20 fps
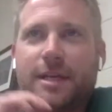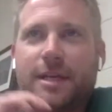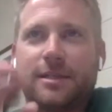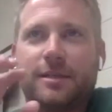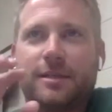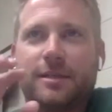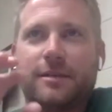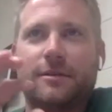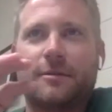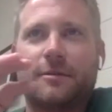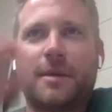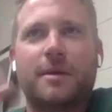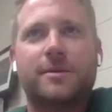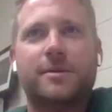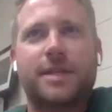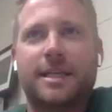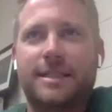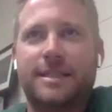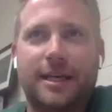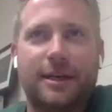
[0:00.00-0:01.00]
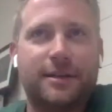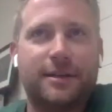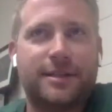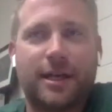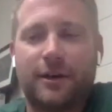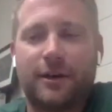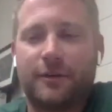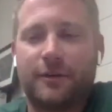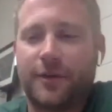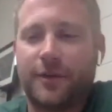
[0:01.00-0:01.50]
He was or maybe it was like
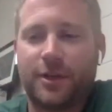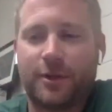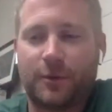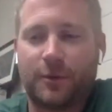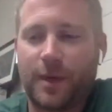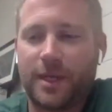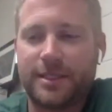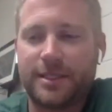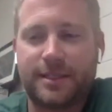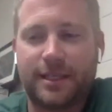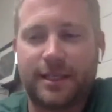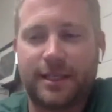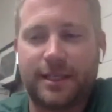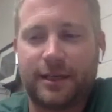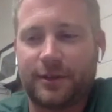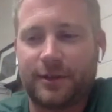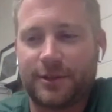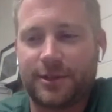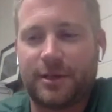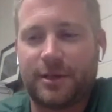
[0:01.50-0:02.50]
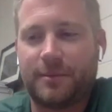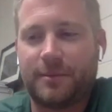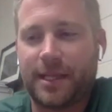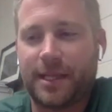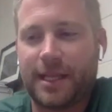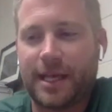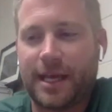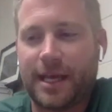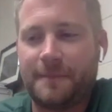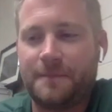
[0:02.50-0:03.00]
Daleville or Westdale or something
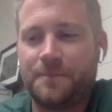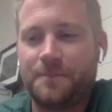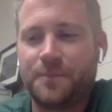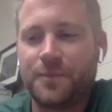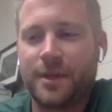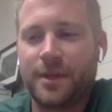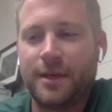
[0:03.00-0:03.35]
like that.